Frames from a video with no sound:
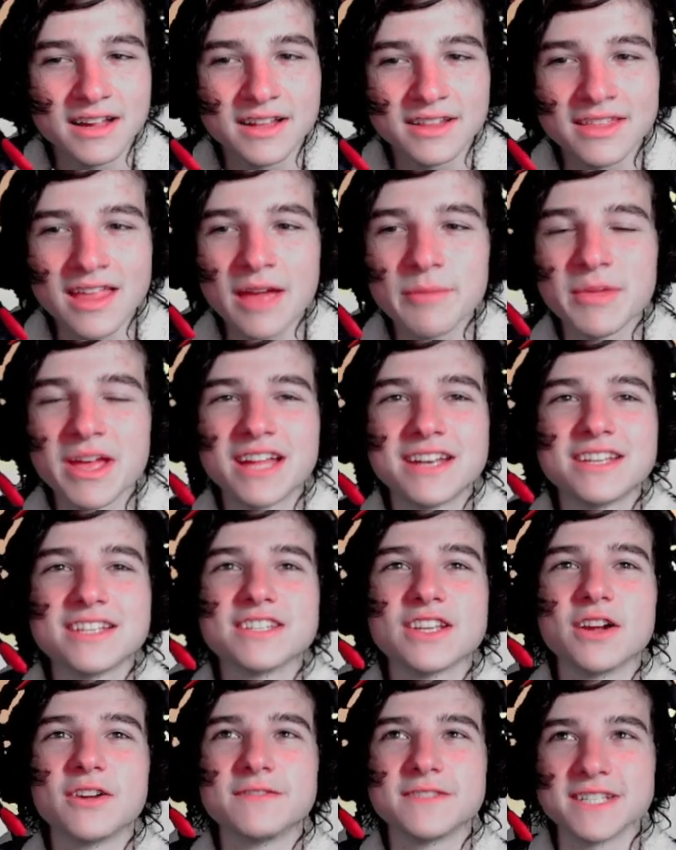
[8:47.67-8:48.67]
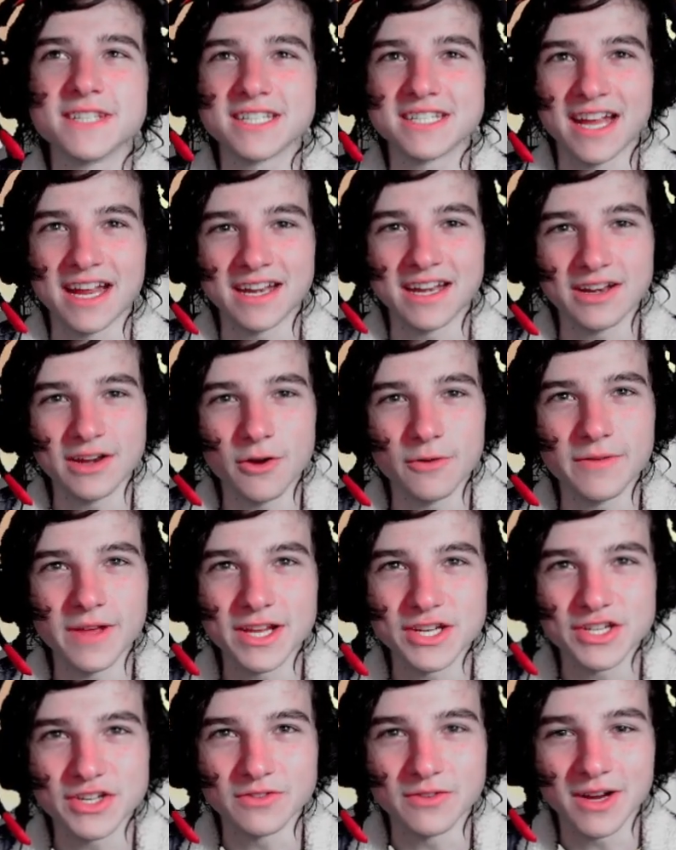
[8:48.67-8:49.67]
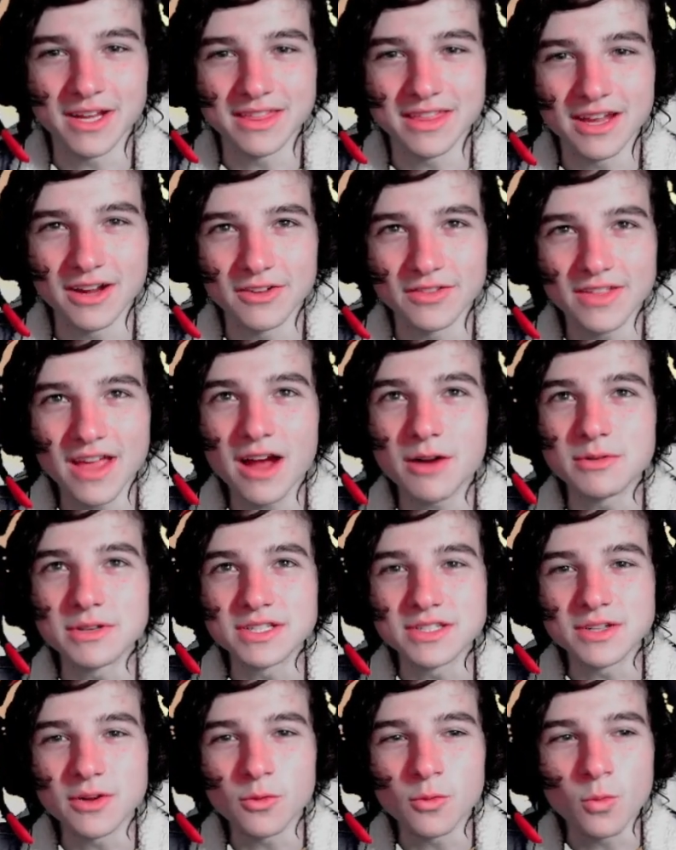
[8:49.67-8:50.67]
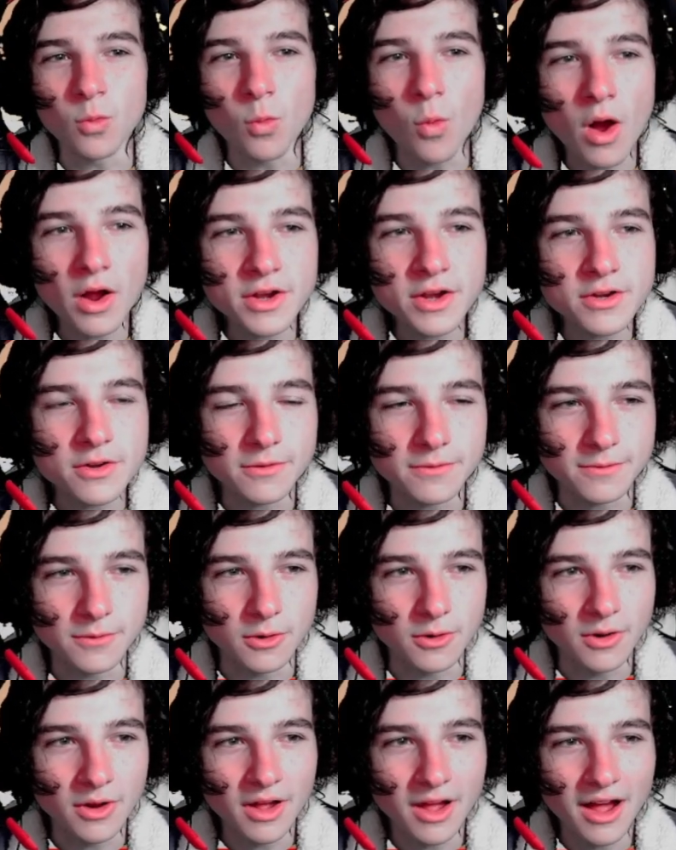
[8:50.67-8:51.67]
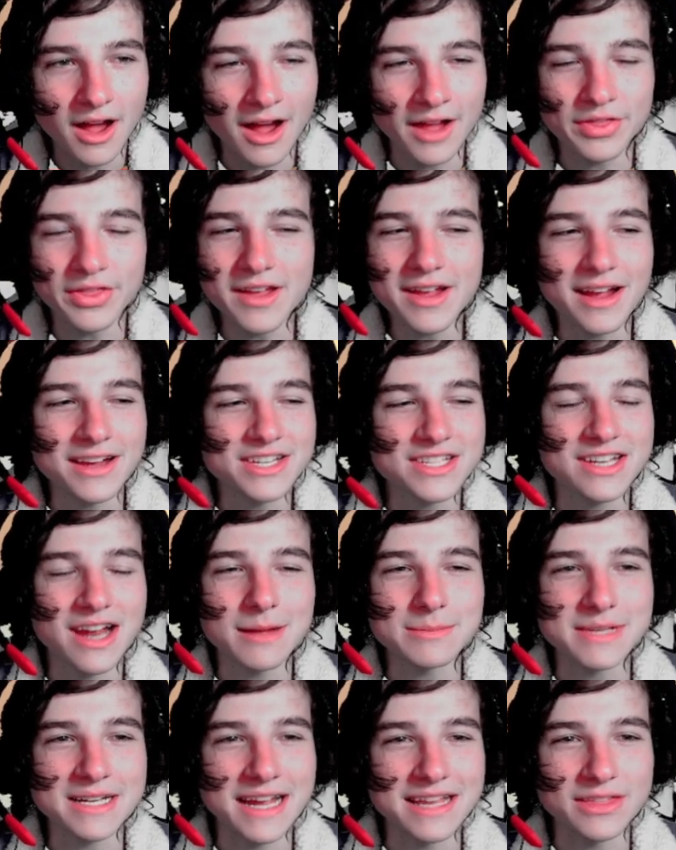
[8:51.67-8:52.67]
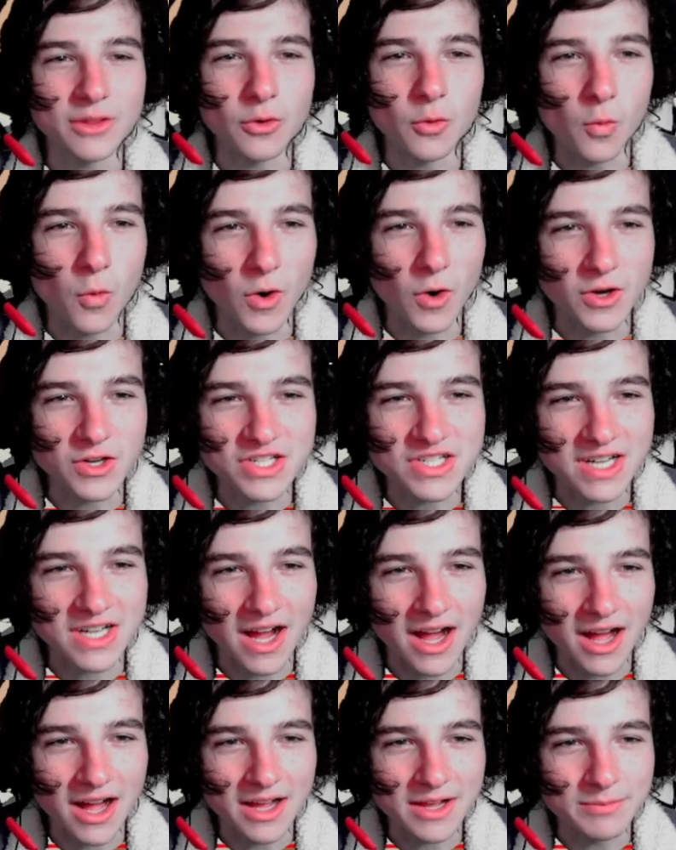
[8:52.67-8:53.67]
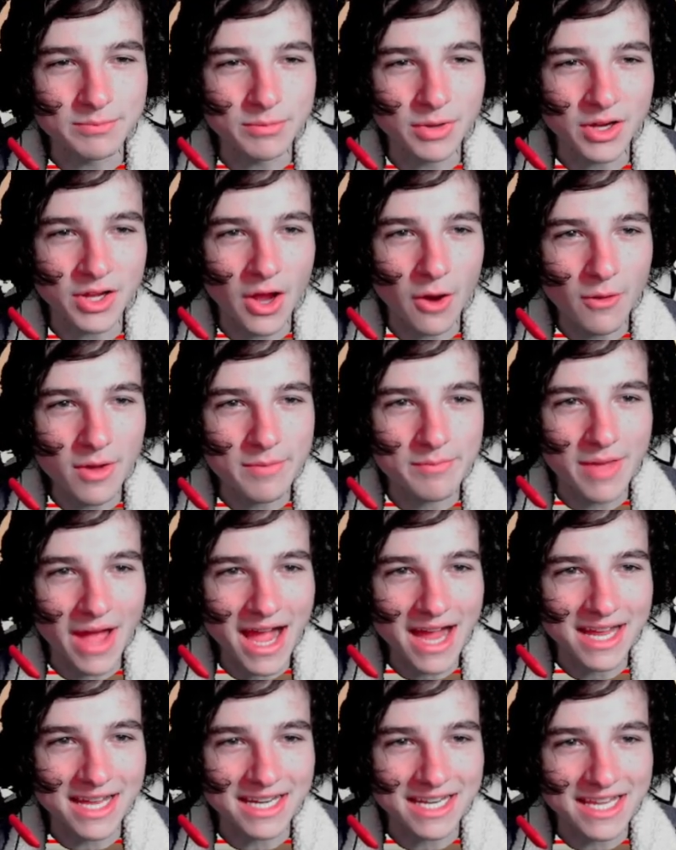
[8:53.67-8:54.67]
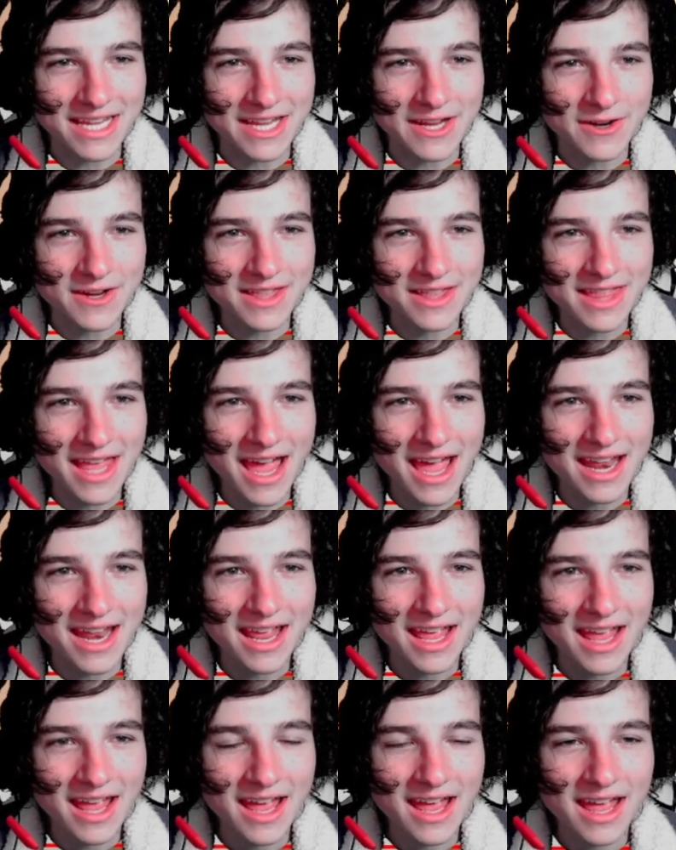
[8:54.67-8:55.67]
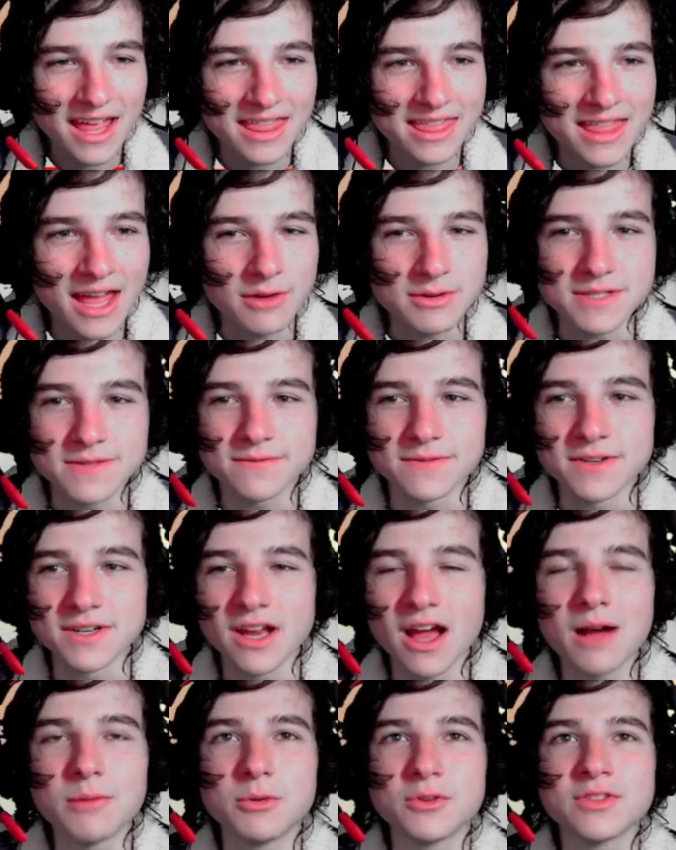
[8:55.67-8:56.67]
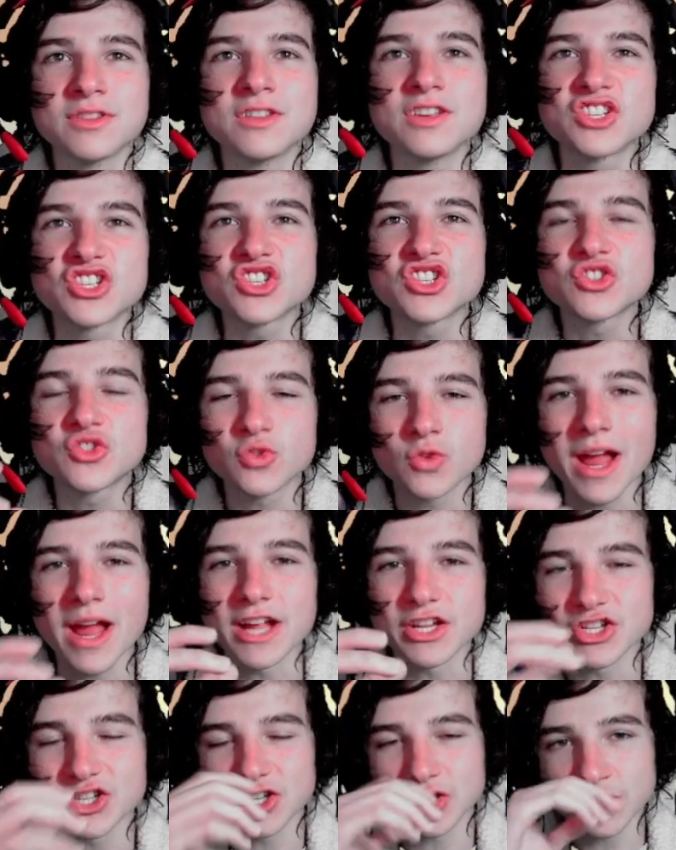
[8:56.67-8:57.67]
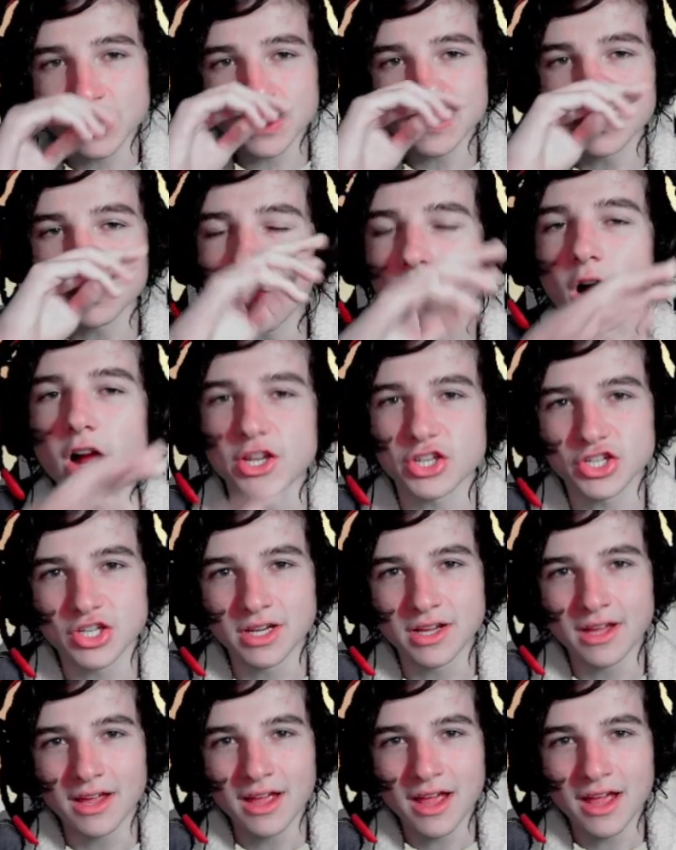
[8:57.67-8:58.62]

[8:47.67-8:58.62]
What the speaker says: That man deserves a standing ovation right there. That was wonderful. I think I stopped it at the worst time, but going back and hearing that, that was phenomenal. The stretch, just watch.